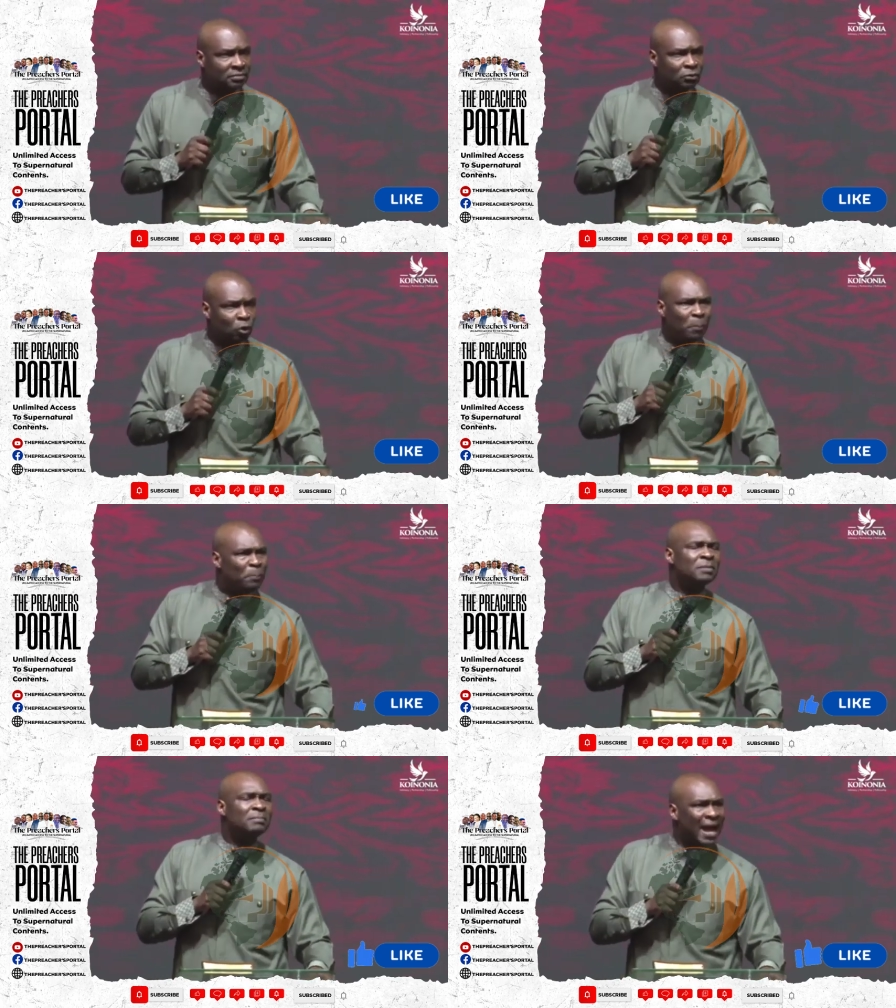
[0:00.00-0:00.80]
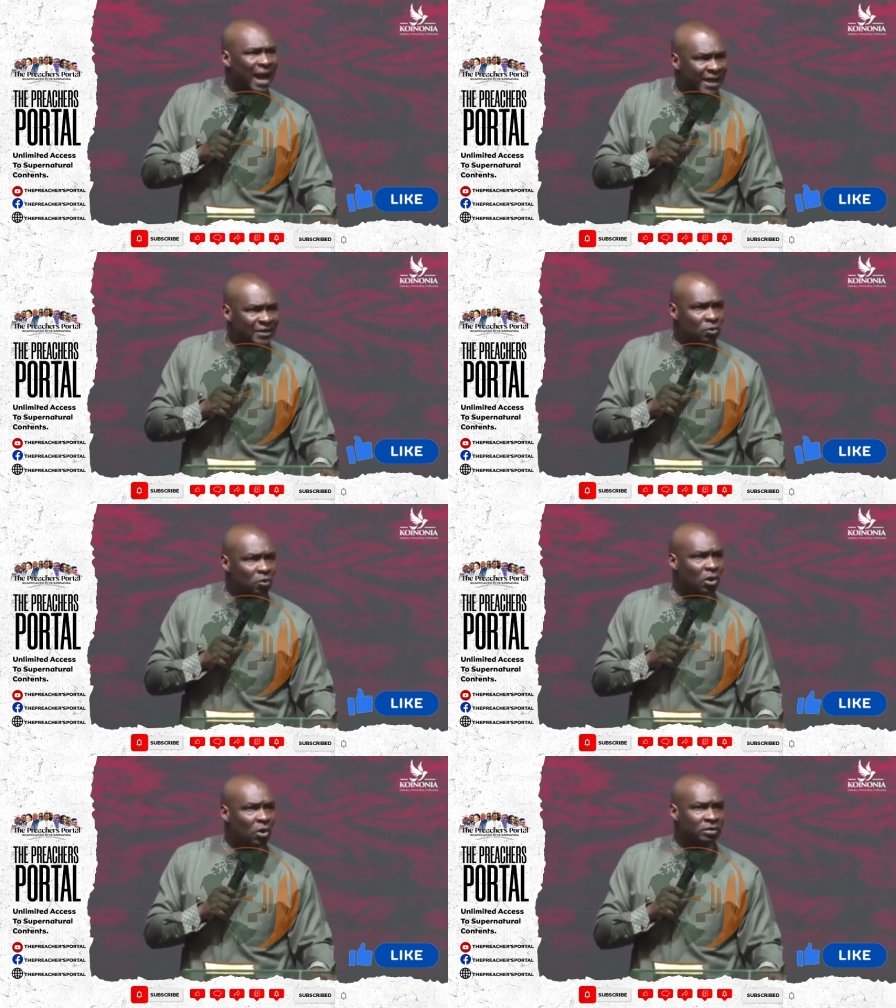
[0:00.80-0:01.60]
Open my eyes, oh
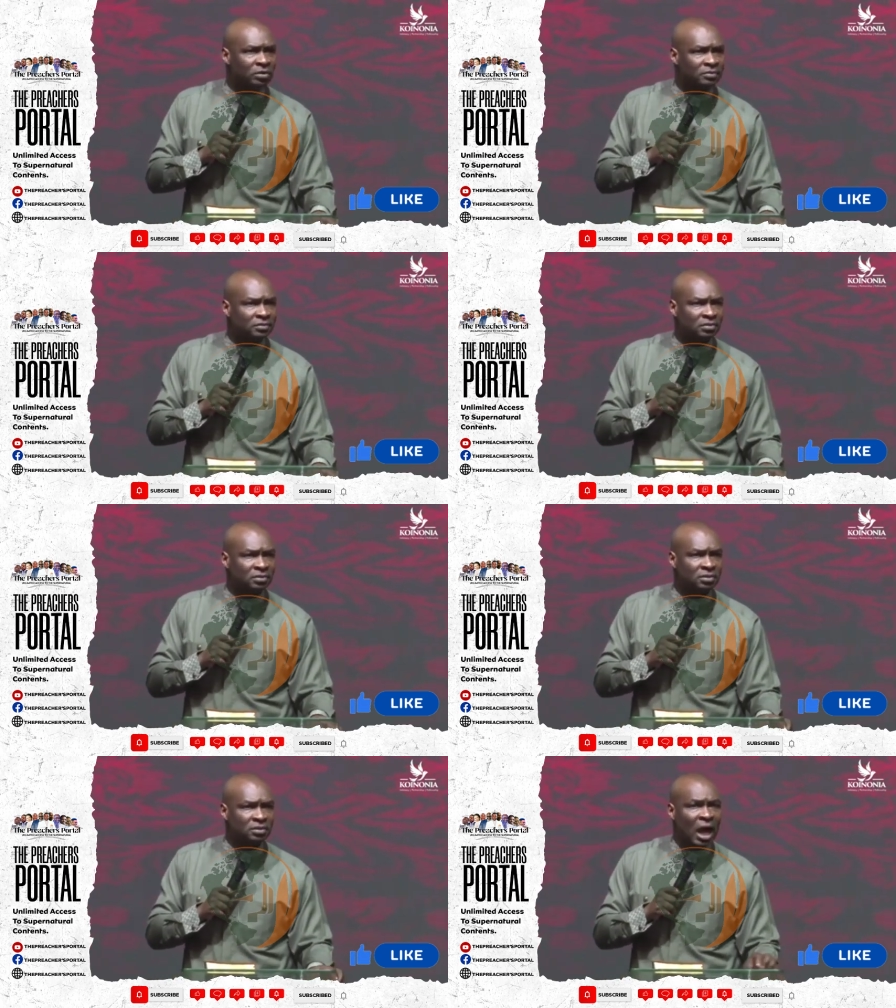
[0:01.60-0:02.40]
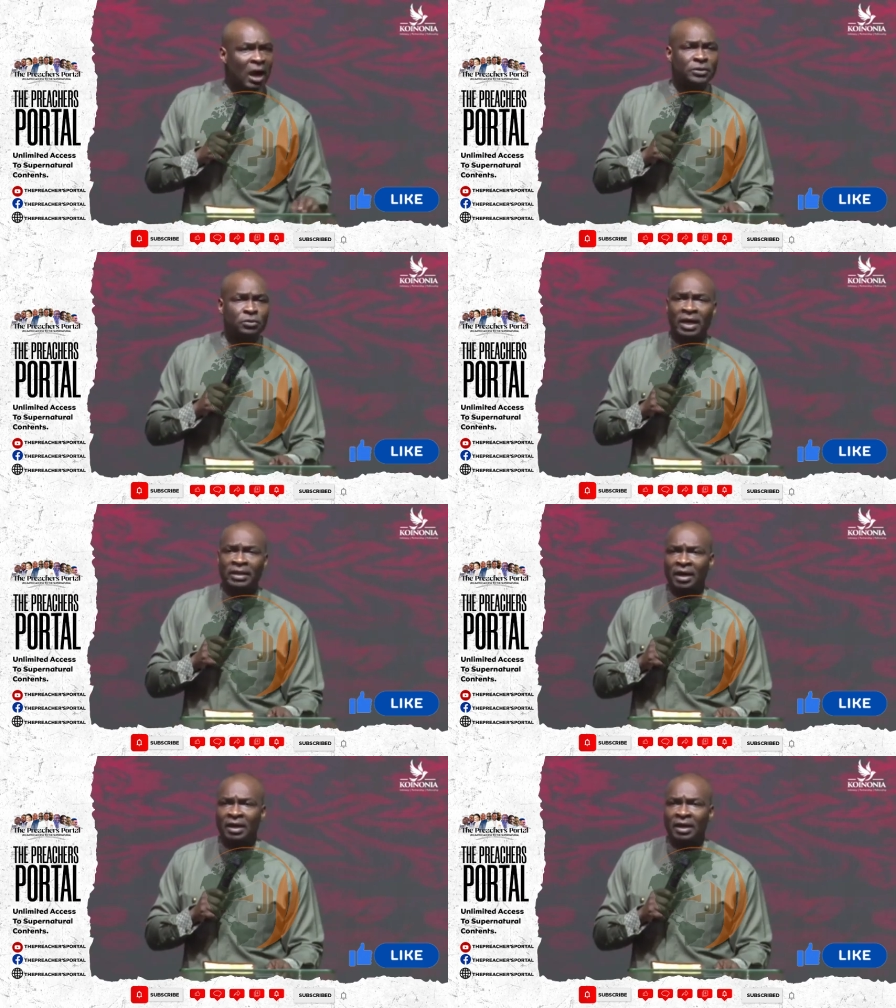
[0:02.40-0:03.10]
God. Are we together?